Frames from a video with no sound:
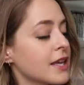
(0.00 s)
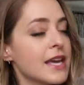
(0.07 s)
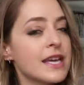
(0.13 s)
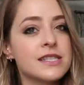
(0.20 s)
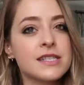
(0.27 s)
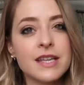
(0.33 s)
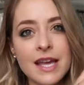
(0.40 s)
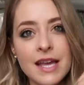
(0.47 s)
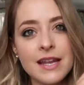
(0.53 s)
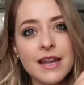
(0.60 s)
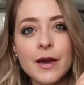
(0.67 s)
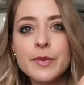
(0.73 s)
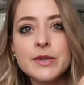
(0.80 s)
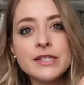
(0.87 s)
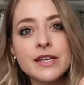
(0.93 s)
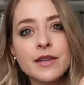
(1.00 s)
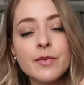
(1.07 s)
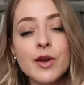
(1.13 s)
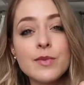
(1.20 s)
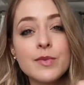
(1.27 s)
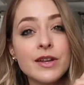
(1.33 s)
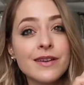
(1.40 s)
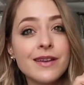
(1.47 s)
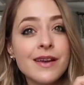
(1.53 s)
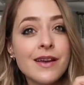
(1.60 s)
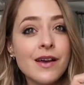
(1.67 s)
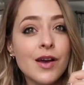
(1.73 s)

the Kit and Kin nappies at the moment.